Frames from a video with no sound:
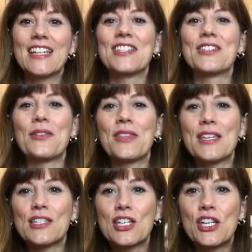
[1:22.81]
So
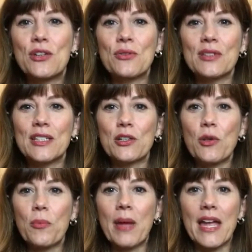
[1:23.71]
this cute
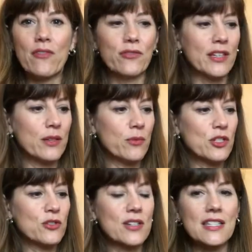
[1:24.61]
little pamphlet,
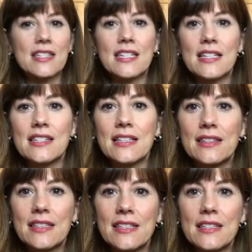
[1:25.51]
which you can see is a,
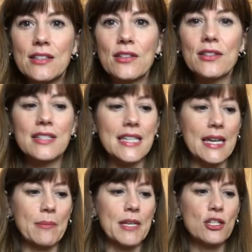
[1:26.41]
is a little
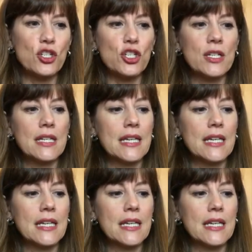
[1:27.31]
damaged,